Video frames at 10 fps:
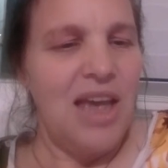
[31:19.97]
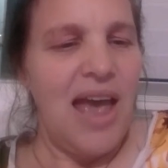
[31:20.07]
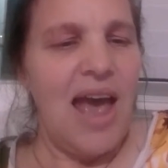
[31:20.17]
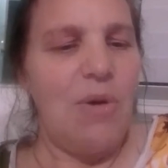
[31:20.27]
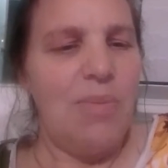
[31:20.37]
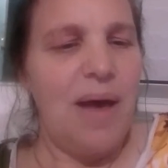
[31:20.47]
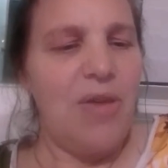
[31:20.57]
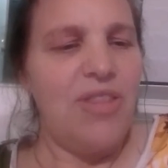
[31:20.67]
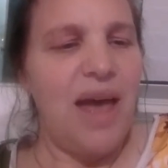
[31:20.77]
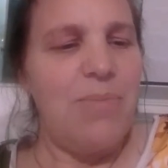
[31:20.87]
how
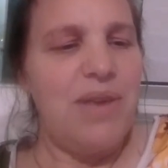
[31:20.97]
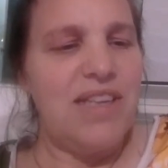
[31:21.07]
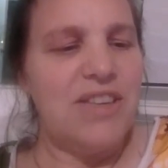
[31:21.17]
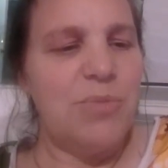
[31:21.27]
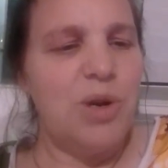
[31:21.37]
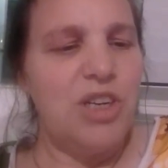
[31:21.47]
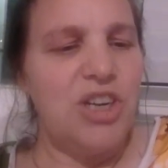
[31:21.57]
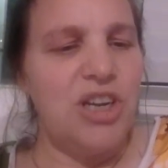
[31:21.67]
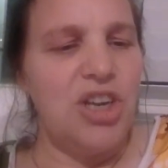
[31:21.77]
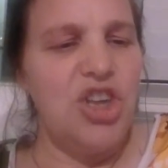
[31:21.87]
about that piece of
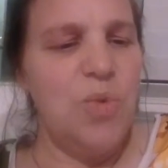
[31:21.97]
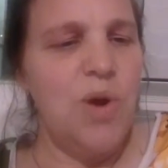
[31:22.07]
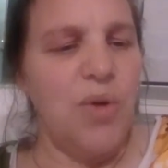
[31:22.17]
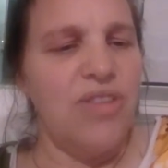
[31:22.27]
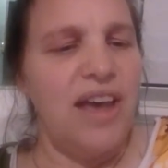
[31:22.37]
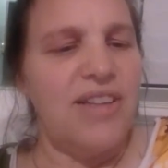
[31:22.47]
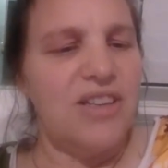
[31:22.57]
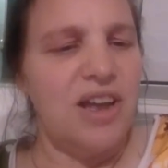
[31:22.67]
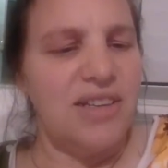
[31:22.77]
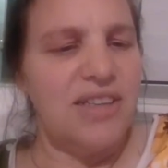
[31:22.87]
breeching? You know
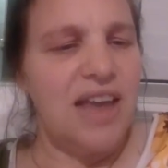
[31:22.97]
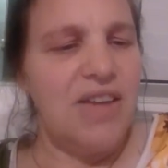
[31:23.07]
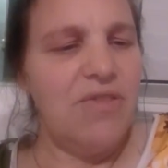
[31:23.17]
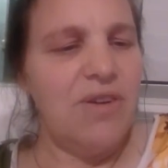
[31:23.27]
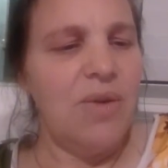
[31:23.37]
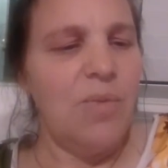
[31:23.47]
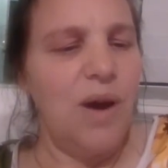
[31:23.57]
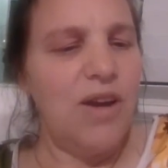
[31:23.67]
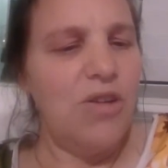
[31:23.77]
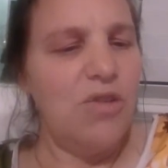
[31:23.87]
that's not safe.
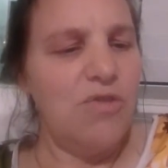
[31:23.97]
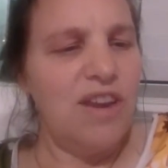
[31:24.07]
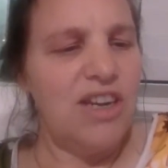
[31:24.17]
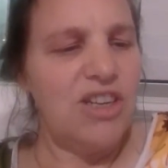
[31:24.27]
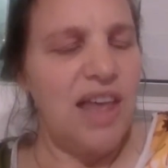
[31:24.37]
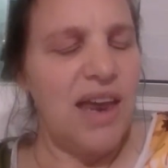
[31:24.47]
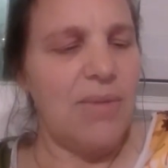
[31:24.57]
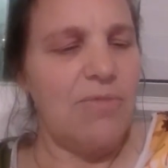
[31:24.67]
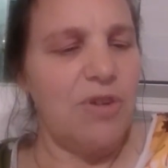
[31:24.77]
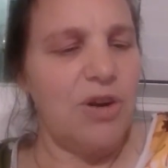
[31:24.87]
Why don't you finish that
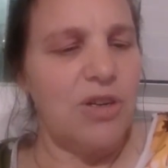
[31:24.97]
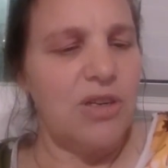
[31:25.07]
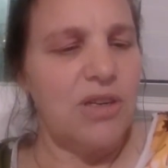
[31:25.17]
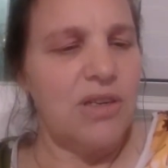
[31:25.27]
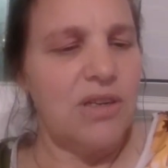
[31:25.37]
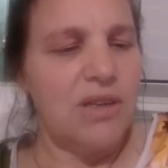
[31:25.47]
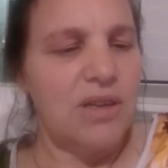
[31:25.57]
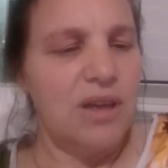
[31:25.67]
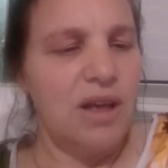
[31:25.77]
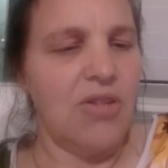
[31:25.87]
up first?"
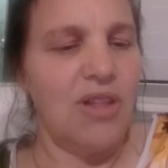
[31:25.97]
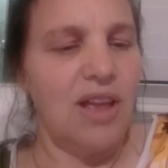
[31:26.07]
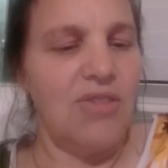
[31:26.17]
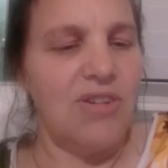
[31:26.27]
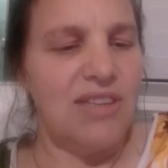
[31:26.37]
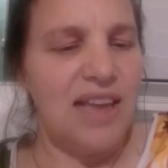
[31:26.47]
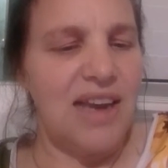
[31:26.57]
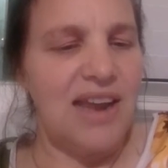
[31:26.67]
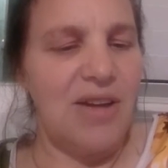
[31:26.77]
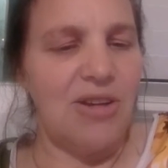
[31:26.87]
Uncle Henry
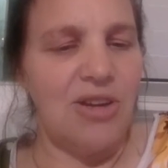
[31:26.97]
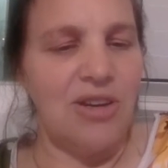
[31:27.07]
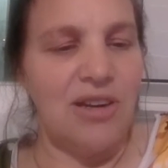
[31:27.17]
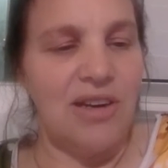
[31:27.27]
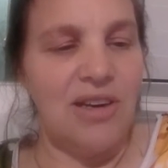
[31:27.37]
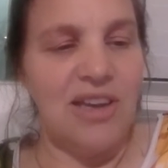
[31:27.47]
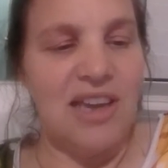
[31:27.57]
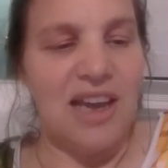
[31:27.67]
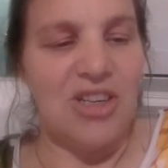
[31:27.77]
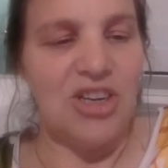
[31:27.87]
sat down again,
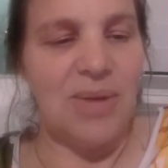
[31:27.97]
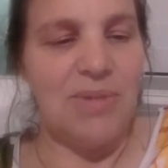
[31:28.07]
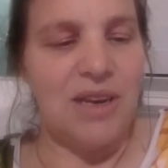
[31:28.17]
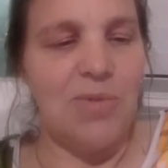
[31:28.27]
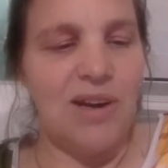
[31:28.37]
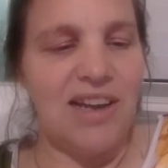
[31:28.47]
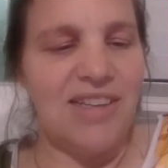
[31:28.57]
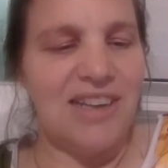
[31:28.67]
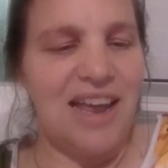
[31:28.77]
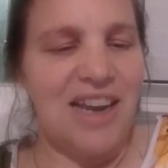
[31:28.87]
looking as Shep did when
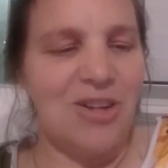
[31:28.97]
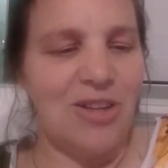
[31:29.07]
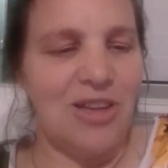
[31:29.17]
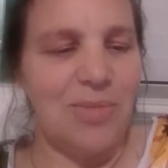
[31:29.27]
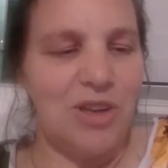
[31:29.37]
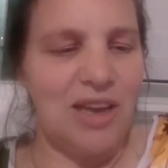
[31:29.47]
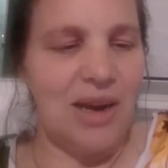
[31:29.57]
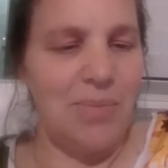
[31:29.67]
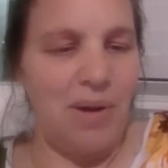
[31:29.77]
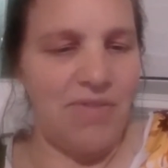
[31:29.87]
Cousin Anne told him to get
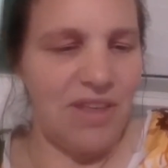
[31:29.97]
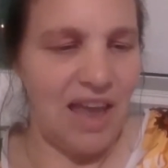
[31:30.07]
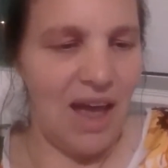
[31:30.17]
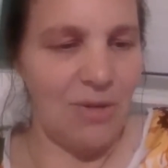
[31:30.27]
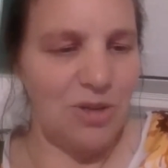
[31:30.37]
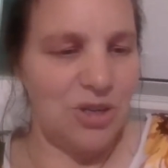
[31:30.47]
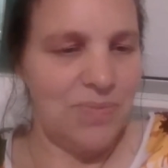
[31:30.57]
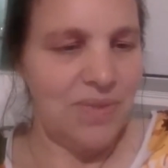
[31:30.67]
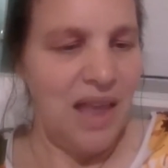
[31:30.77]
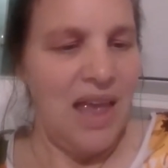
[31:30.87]
up off the couch,
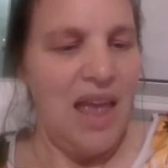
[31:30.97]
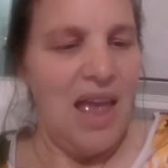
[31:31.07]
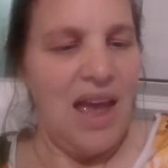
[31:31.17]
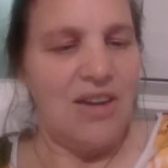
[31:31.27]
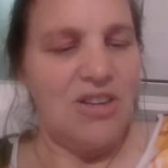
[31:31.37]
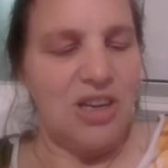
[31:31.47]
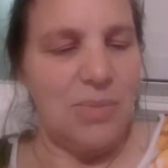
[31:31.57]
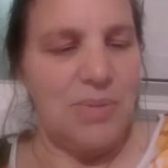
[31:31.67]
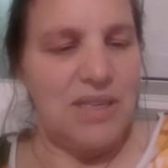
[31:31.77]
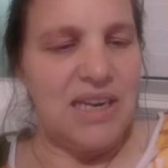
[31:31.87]
and took
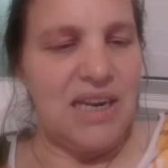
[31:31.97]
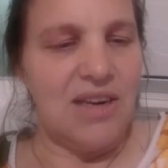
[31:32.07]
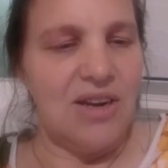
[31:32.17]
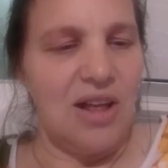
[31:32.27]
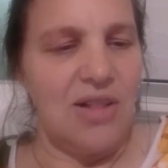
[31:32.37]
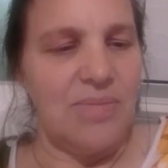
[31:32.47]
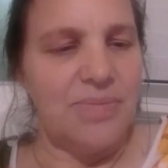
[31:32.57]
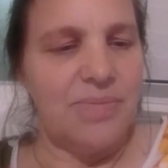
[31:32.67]
up his needle and all.